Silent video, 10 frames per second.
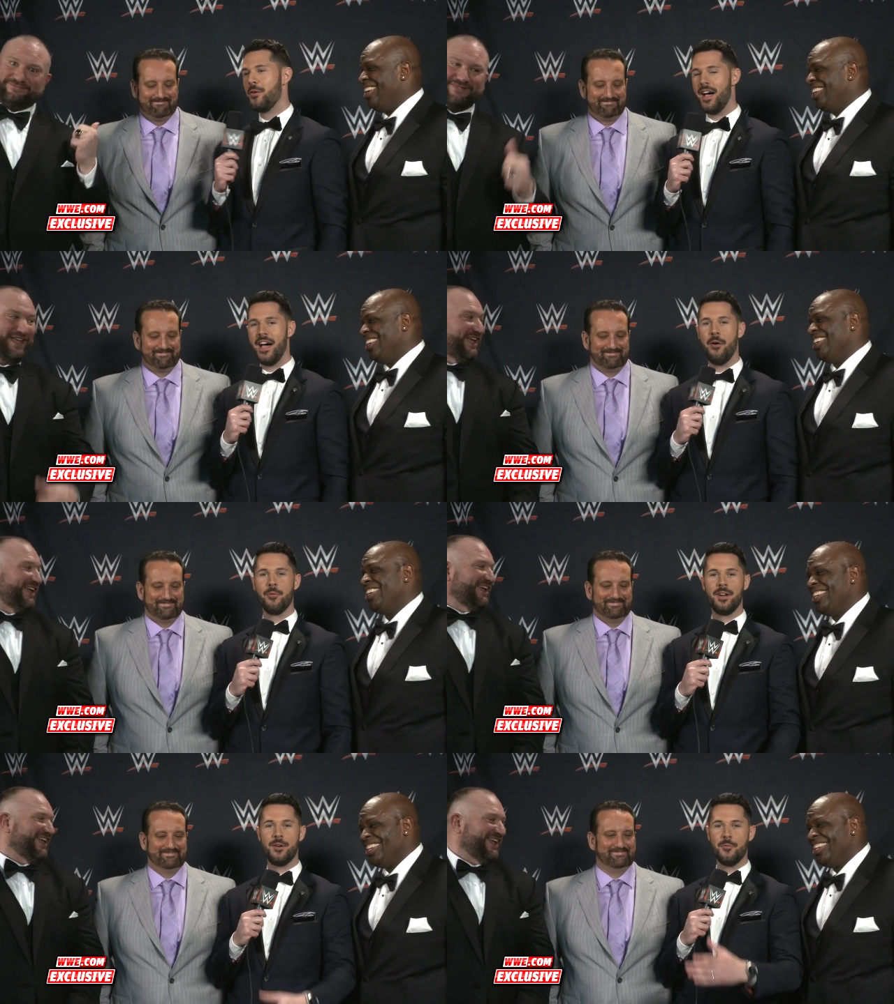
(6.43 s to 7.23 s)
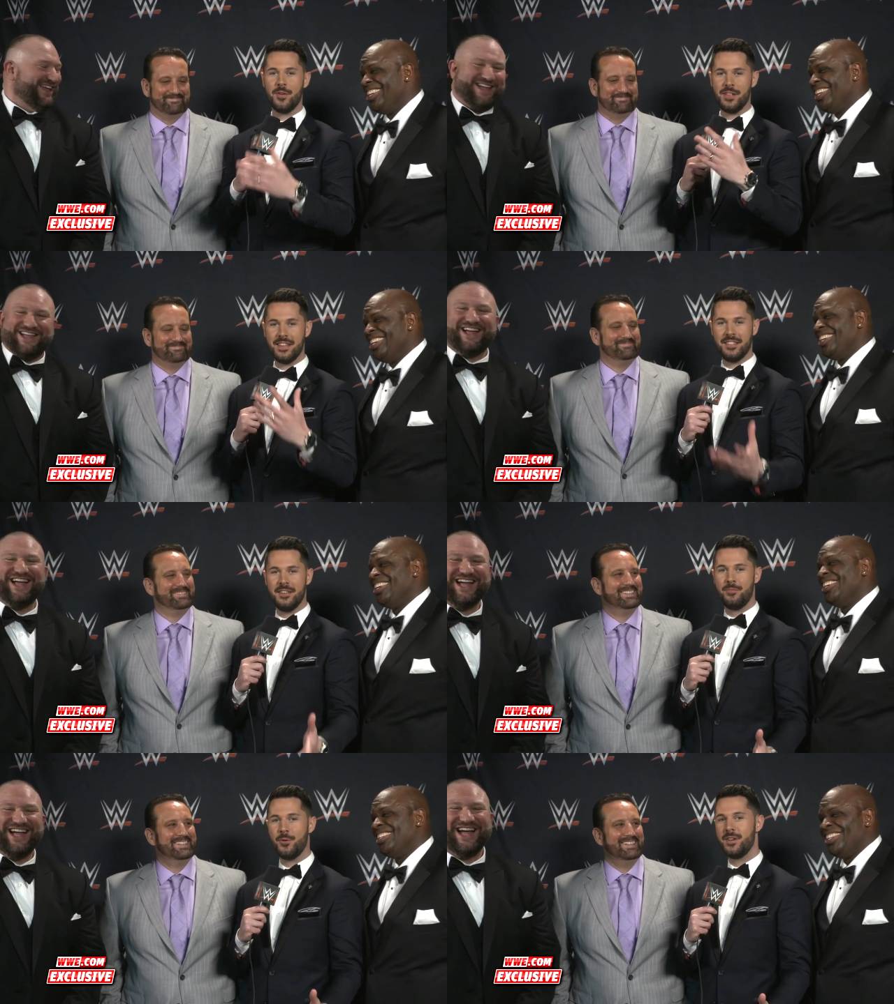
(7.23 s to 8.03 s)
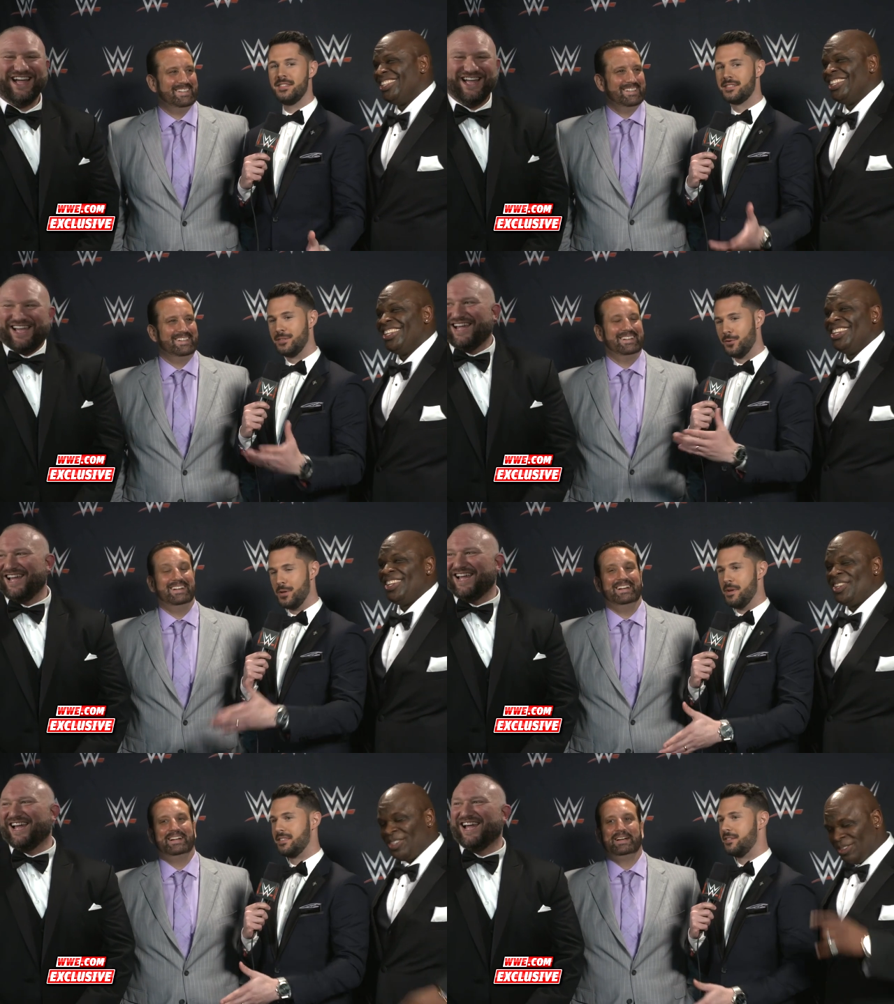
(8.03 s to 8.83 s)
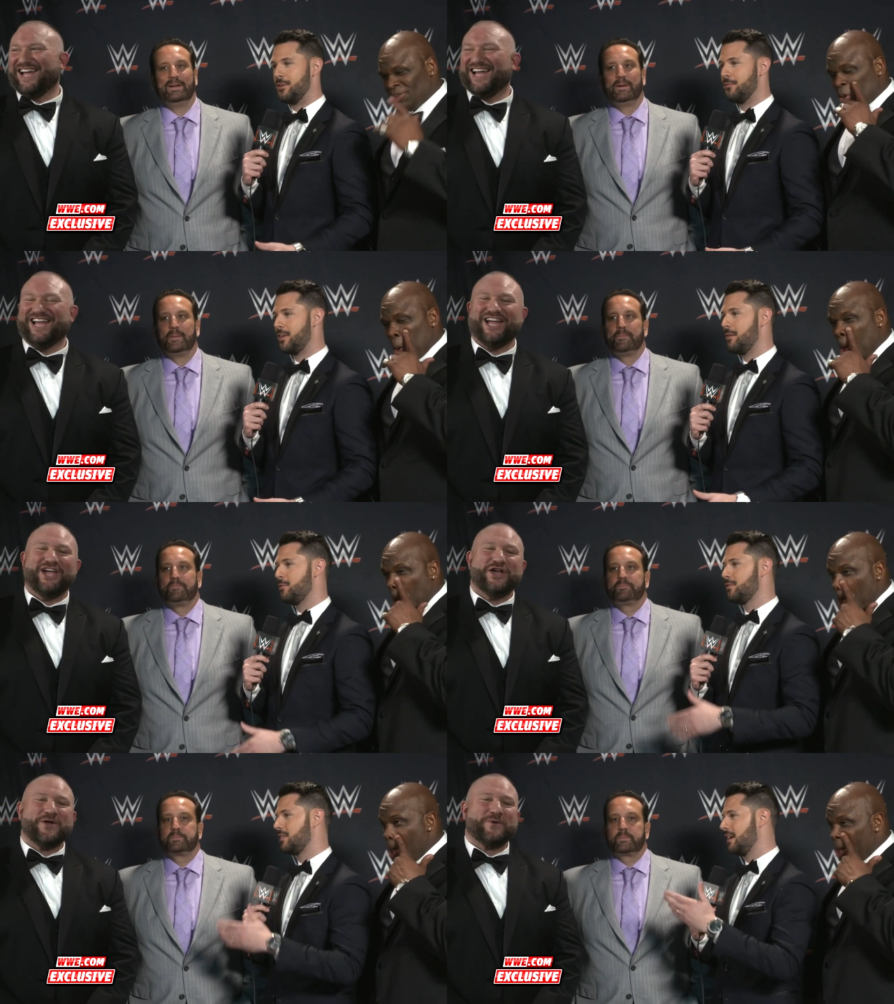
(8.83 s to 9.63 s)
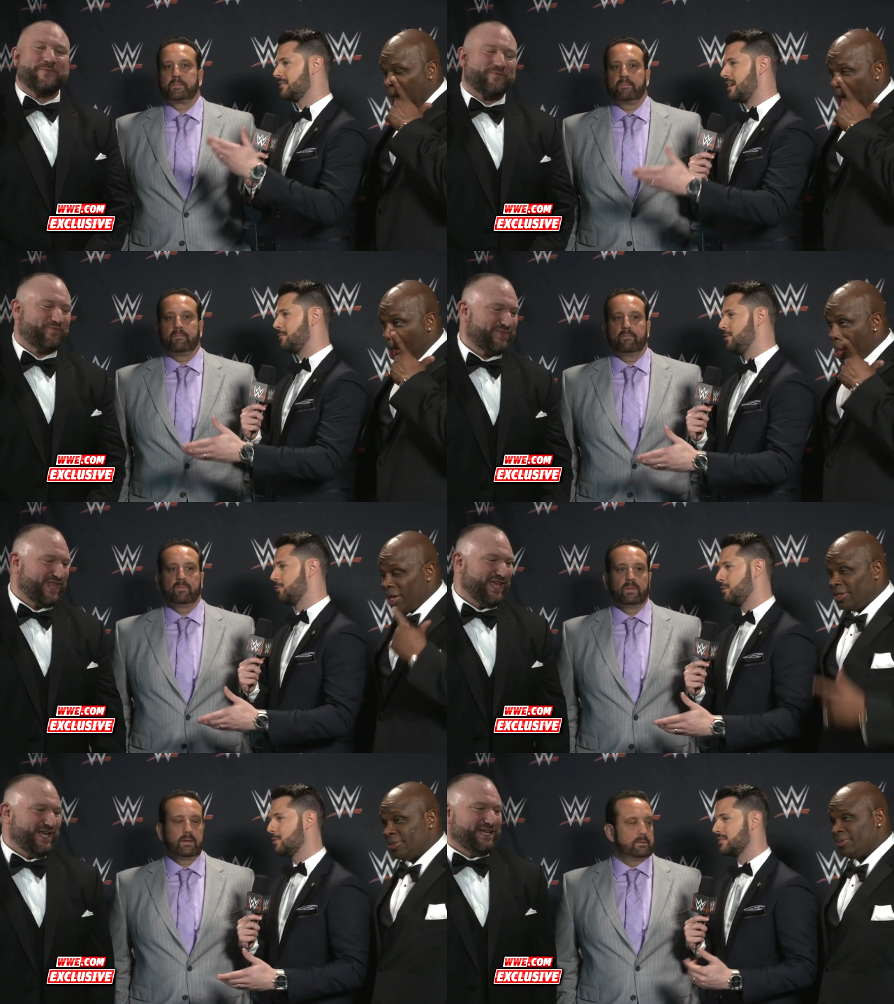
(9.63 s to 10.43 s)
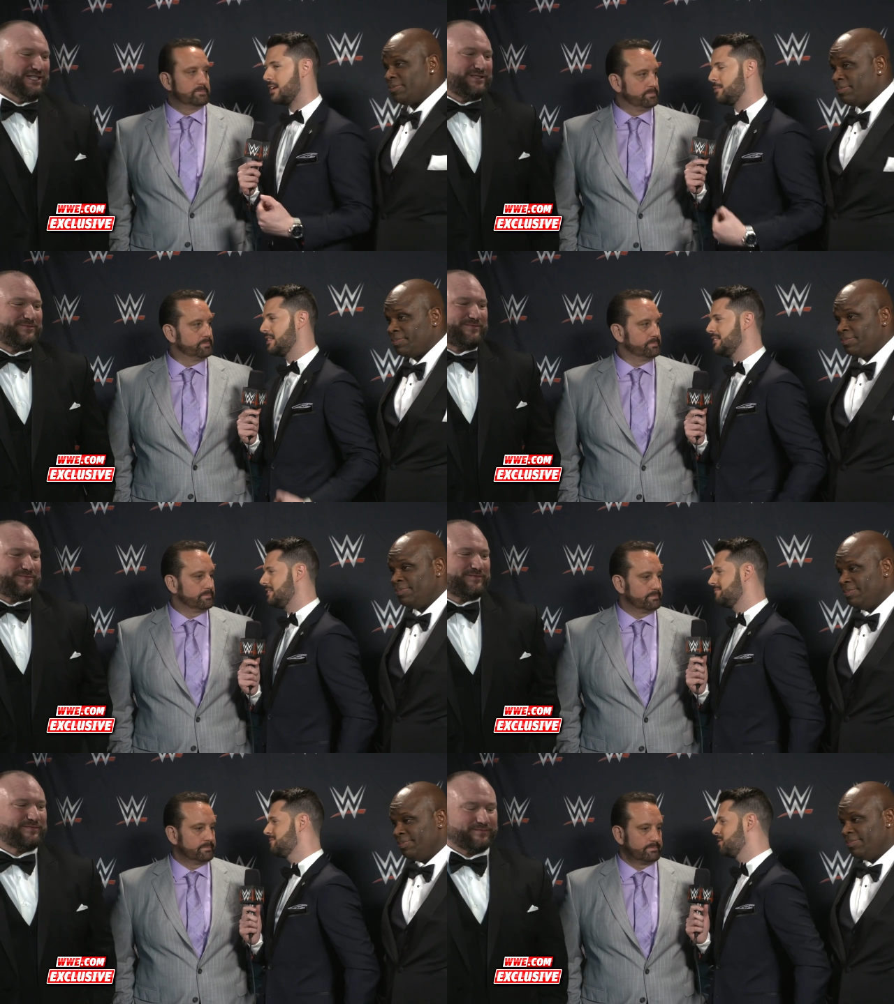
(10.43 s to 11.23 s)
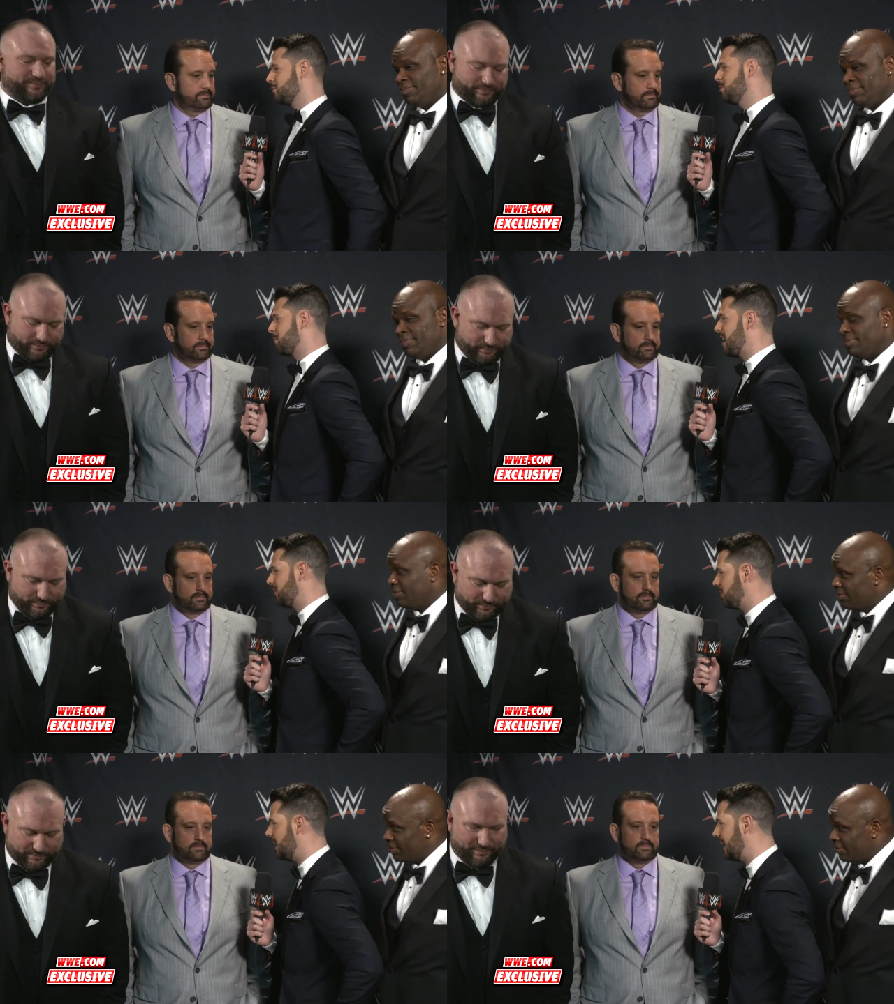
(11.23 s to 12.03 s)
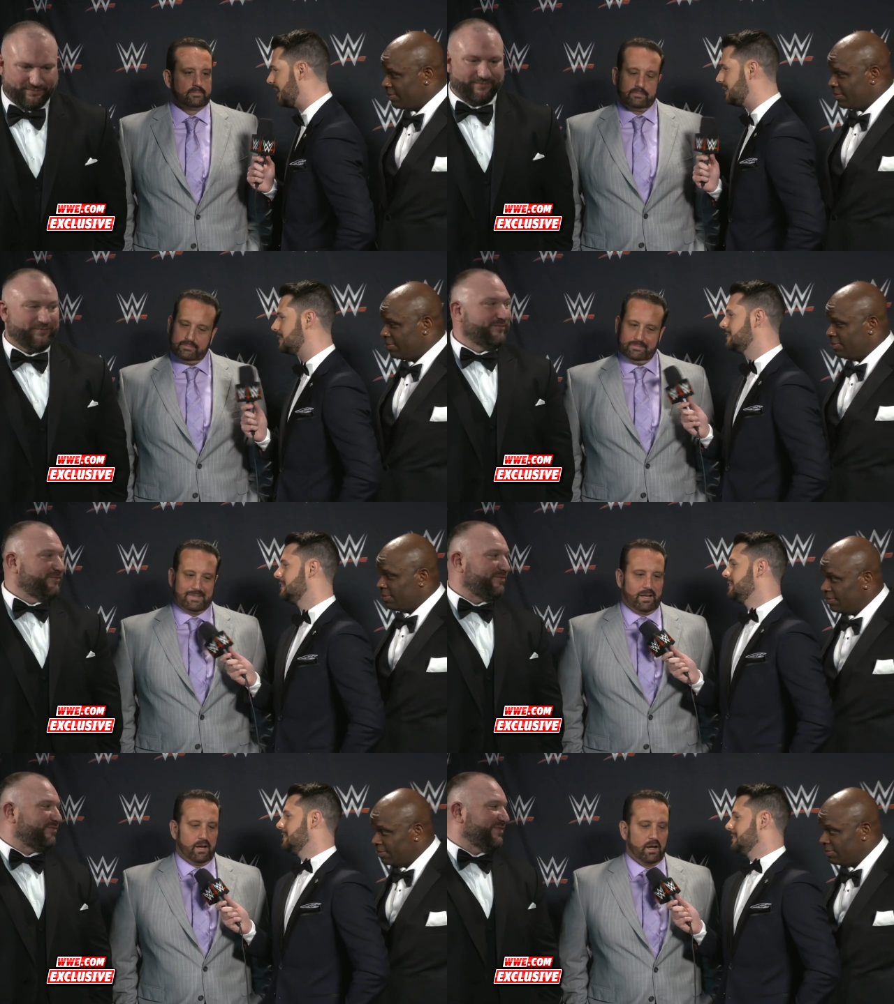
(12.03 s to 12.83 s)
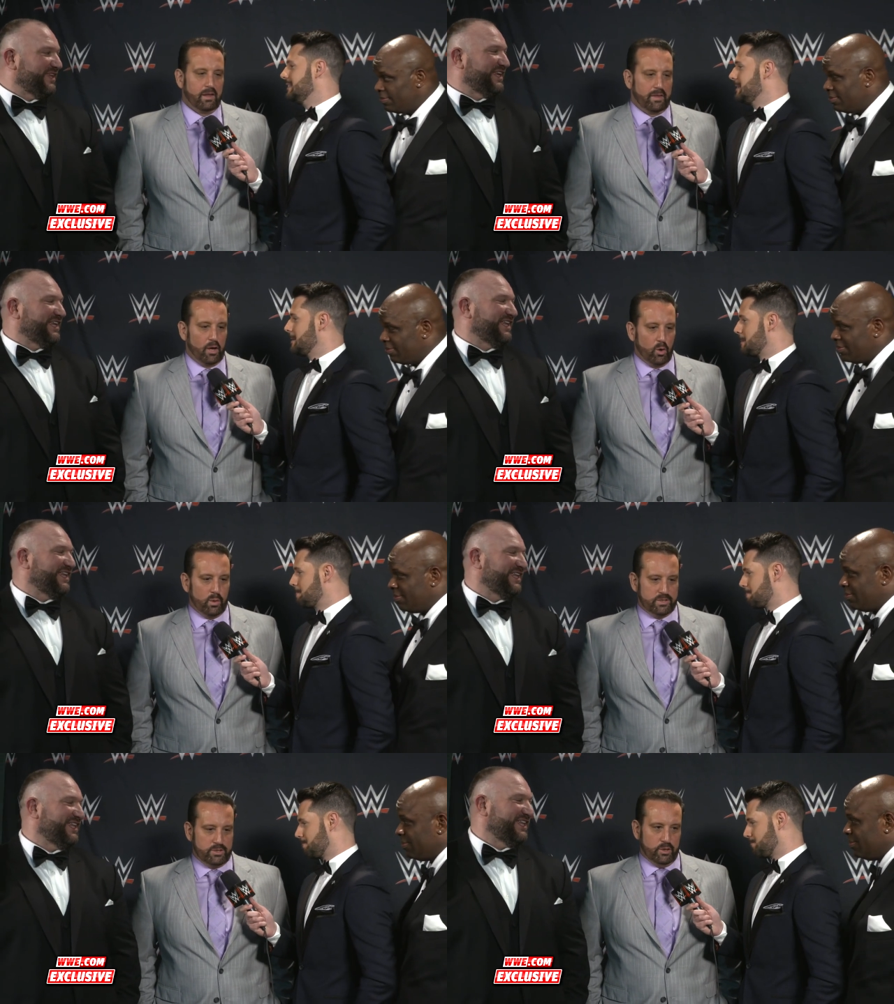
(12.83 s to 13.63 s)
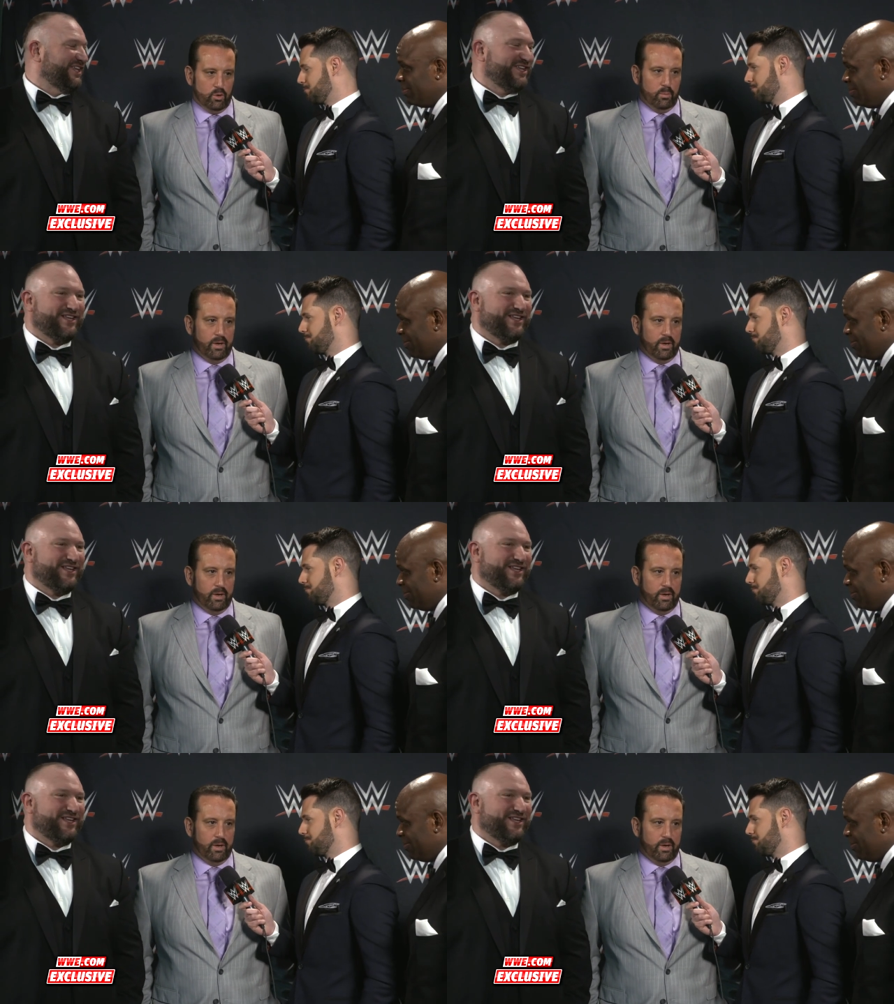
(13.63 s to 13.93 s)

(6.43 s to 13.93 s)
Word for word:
Speaker 1: Uh, we're here with the Dudley Boyz, newly minted Hall of Famers, and Tommy Dreamer. Tommy, they took a little pot shot at
Speaker 2: you. Uh, they always do,